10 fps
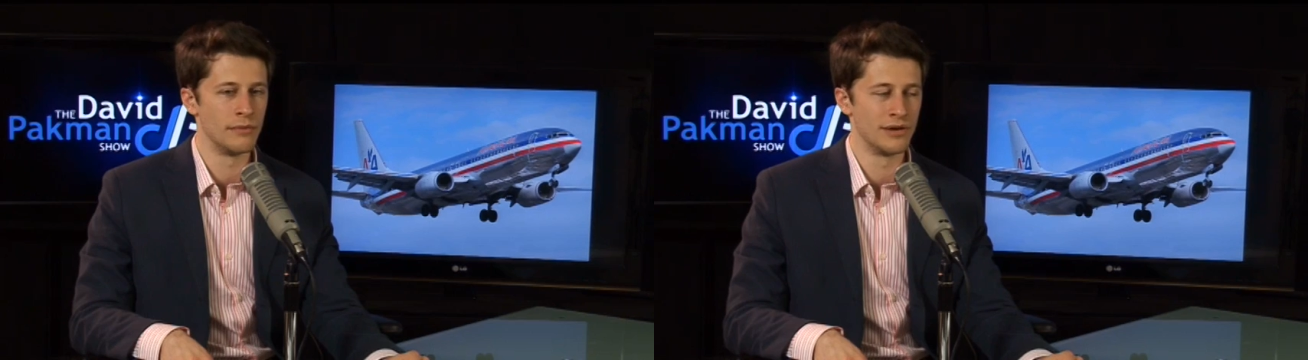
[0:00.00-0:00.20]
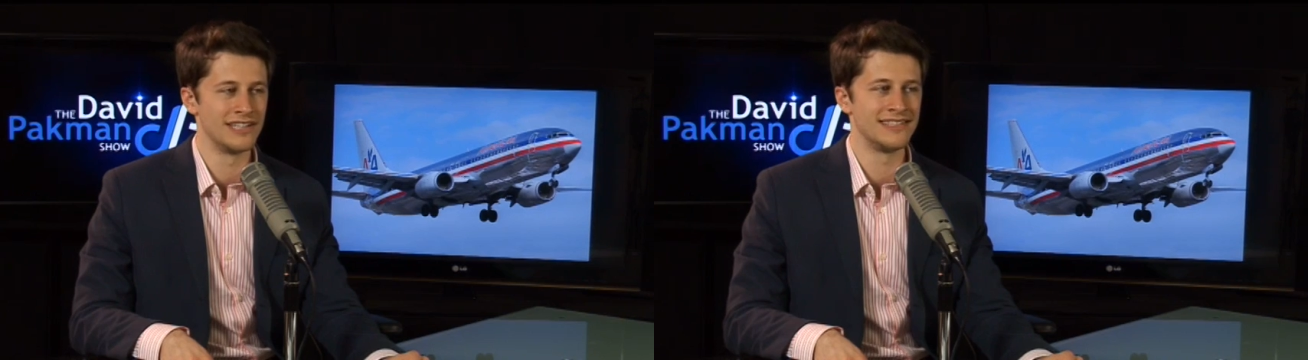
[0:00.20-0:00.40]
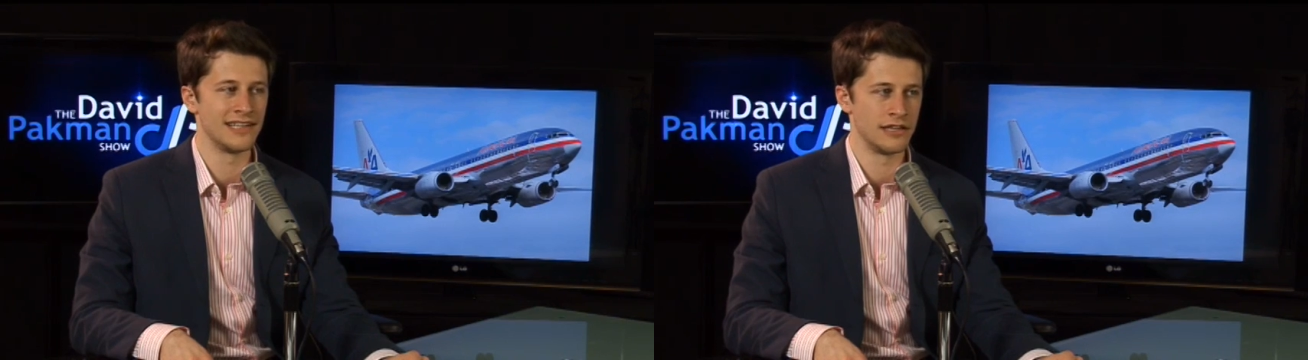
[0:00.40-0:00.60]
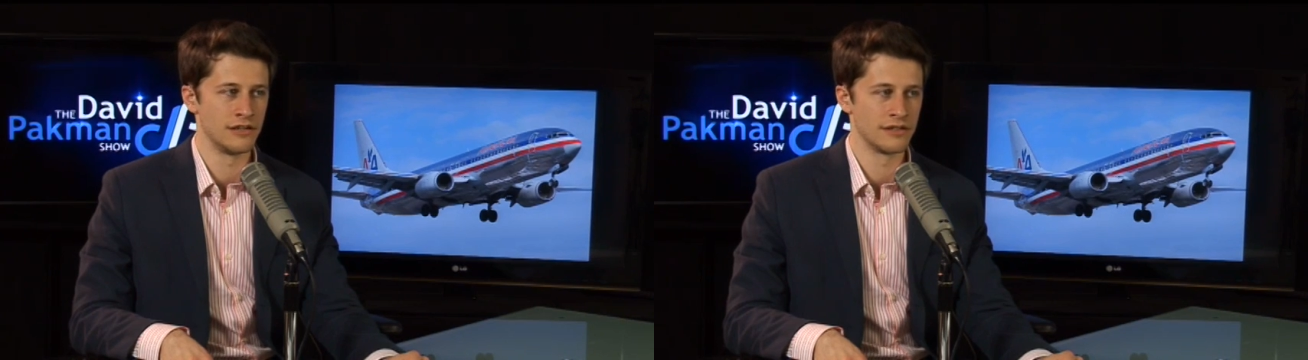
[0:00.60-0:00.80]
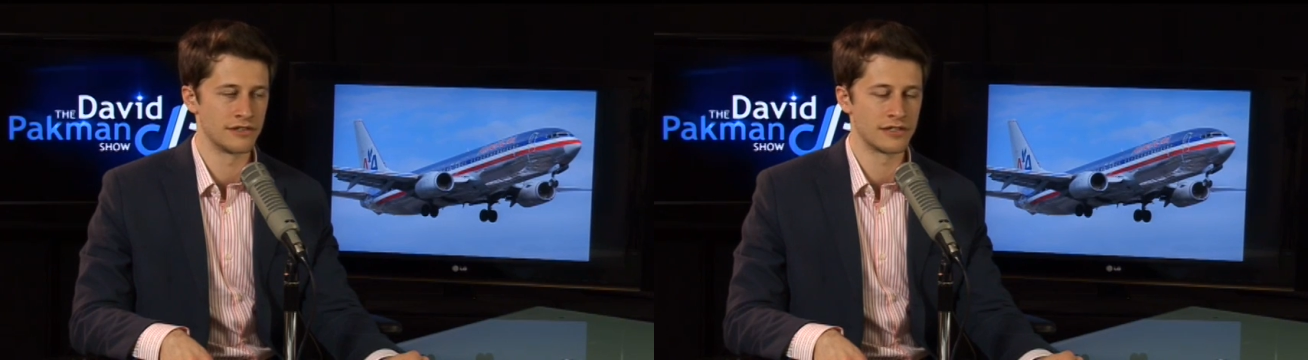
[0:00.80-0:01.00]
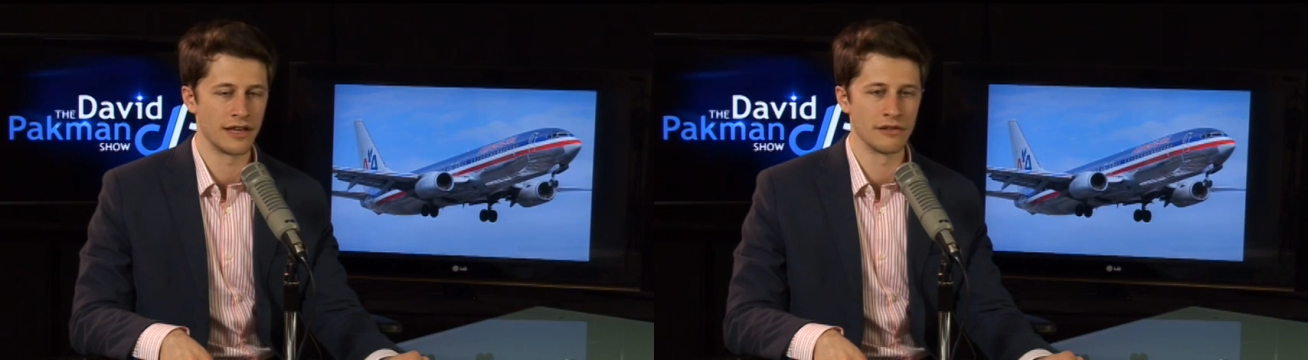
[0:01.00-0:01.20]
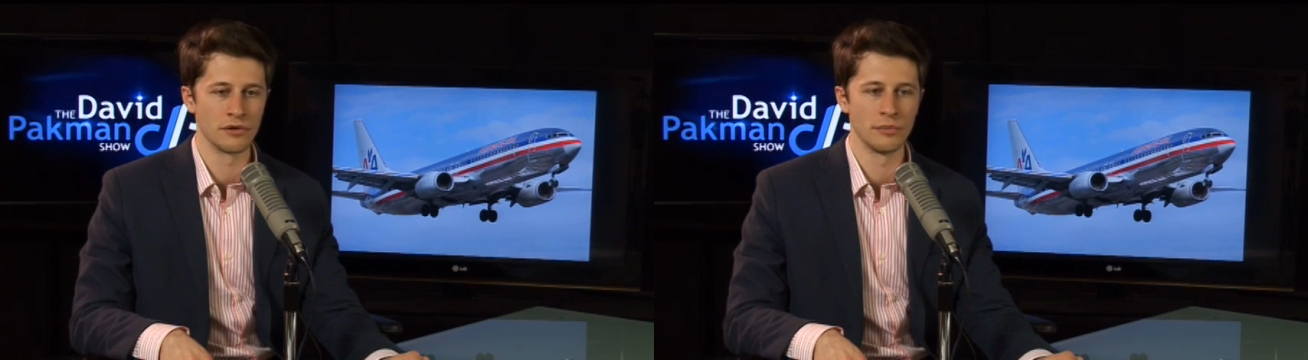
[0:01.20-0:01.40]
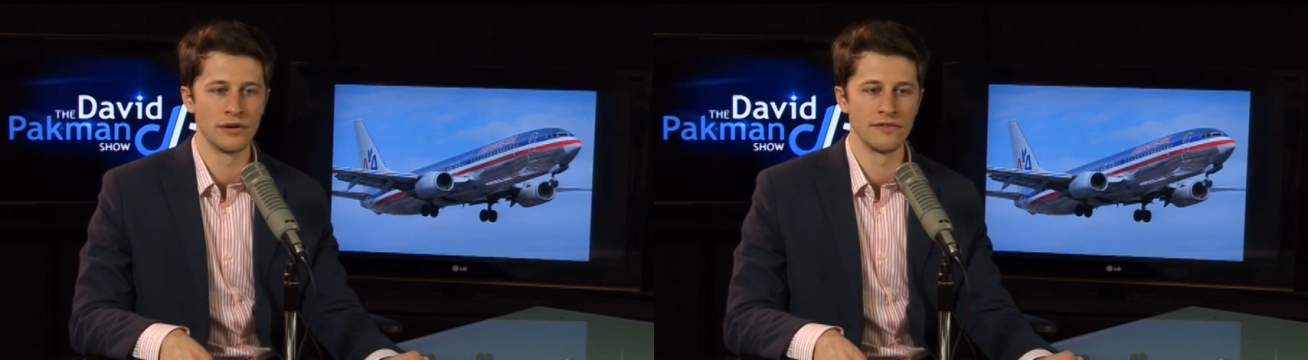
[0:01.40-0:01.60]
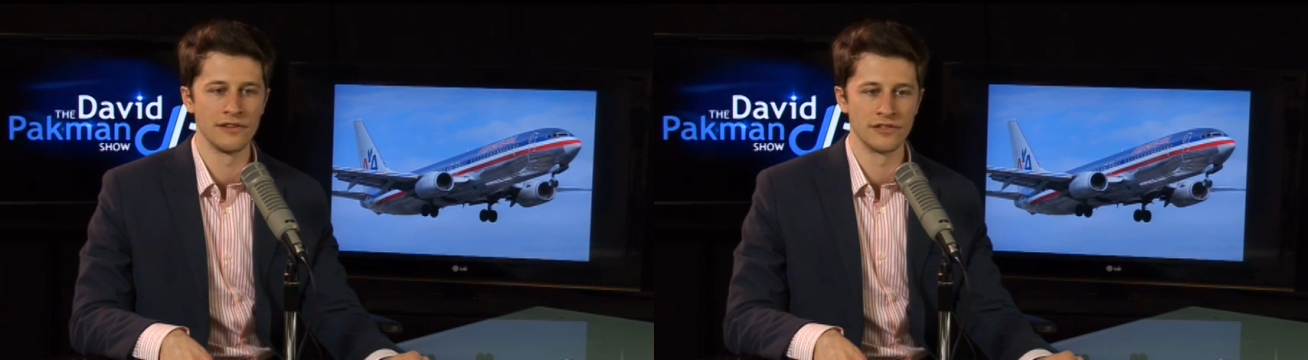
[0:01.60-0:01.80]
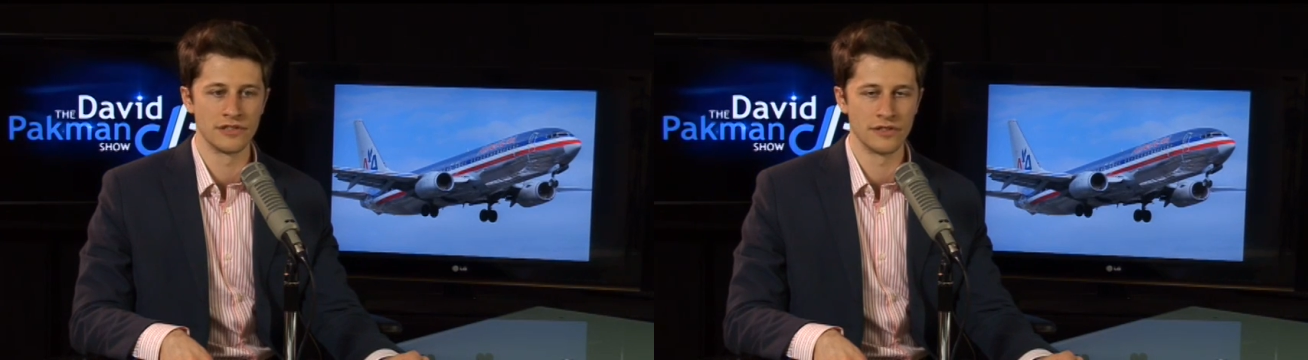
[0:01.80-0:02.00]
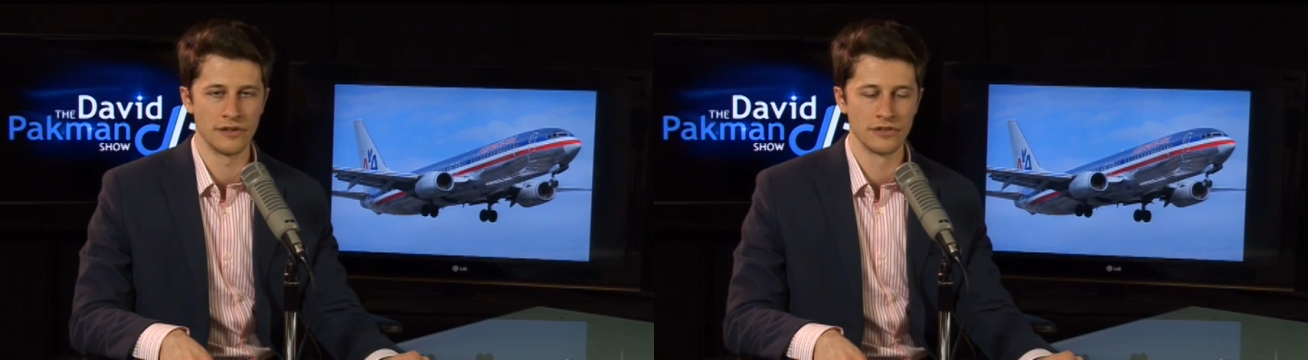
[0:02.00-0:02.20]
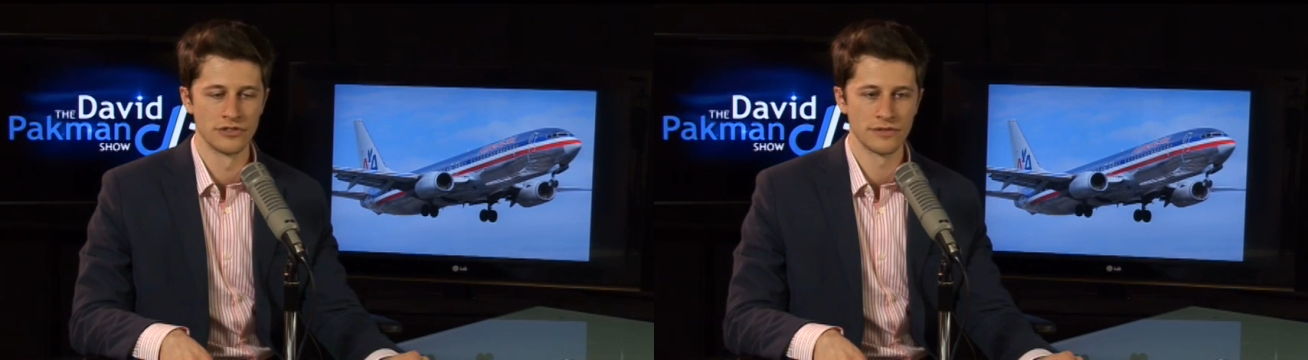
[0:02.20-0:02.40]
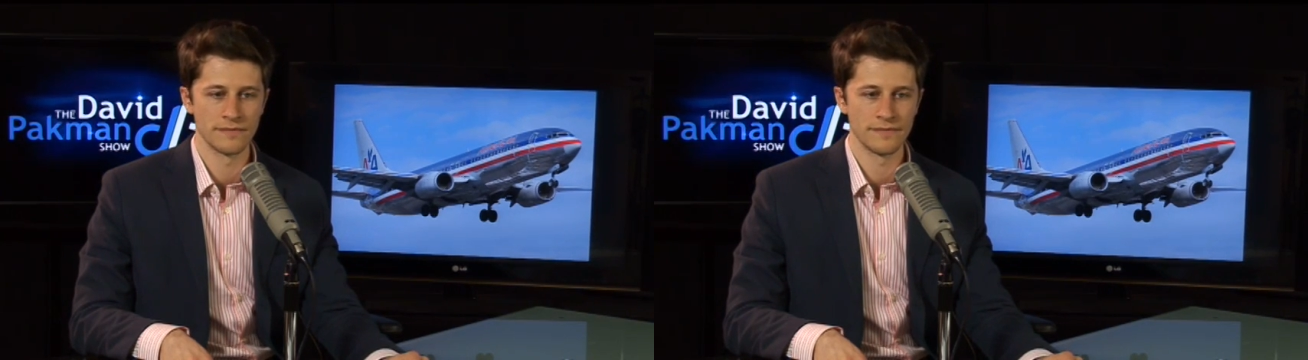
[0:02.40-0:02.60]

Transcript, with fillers: but it did. Let's take a little bit of a listen to this.